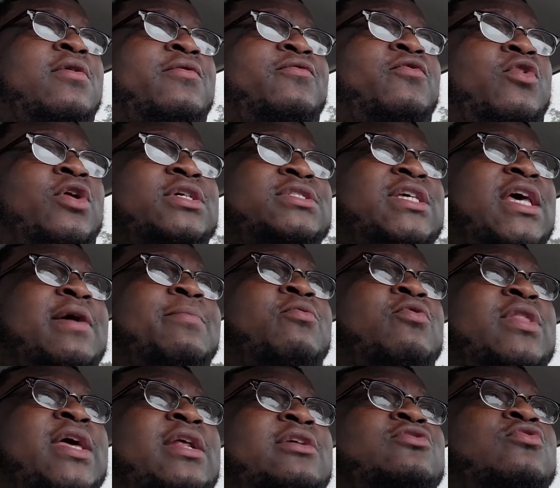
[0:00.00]
for
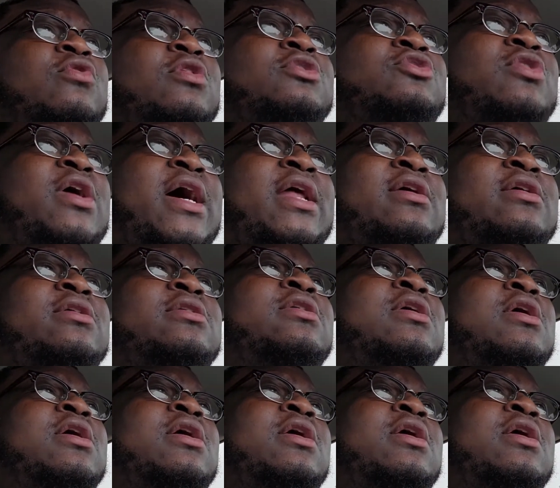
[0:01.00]
example, that is going to try to